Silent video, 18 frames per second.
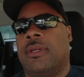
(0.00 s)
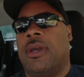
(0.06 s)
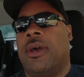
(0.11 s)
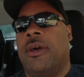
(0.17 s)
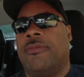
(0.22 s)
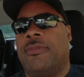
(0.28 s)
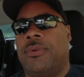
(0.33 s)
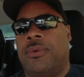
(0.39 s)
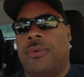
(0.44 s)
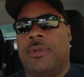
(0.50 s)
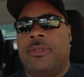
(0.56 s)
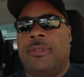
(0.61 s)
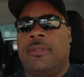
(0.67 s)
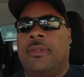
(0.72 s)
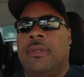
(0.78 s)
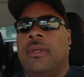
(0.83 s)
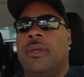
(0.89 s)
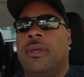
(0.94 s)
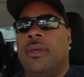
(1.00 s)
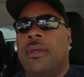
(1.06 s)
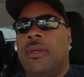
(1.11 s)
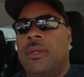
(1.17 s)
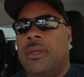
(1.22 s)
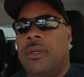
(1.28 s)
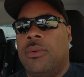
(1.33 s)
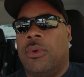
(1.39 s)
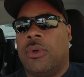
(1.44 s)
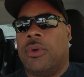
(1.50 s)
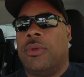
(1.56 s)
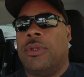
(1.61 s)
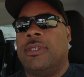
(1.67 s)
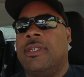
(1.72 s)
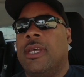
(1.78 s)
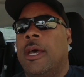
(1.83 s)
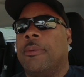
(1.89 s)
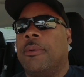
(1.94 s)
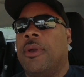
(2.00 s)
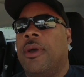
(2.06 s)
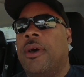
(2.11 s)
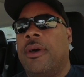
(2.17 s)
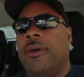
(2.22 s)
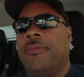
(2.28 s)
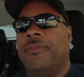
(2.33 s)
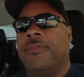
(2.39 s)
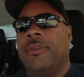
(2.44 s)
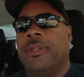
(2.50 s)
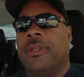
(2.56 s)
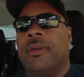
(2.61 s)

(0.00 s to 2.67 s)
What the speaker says: golf course, we'll go to Top Golf, you